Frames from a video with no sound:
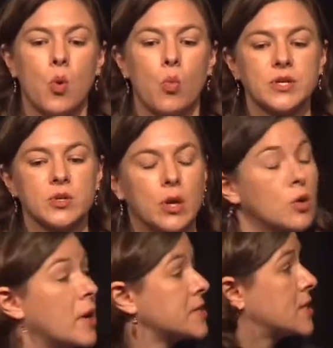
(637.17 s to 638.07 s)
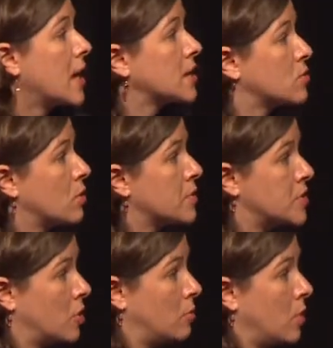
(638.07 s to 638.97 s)
What's going across the X
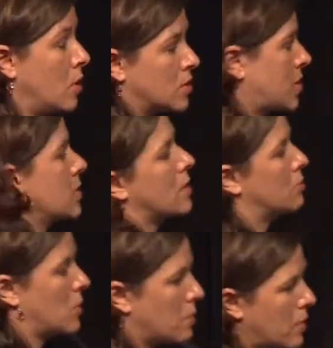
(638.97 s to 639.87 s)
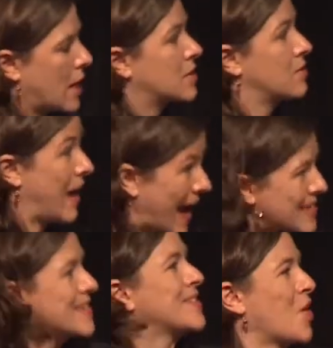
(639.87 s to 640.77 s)
chromosome, the X
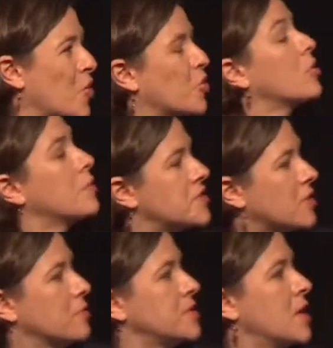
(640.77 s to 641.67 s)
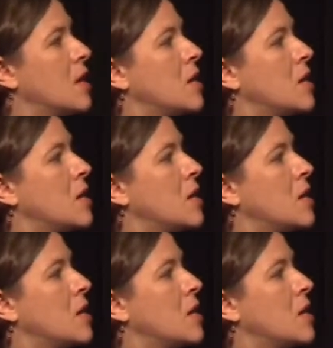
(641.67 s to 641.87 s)
axis are the chromosomes.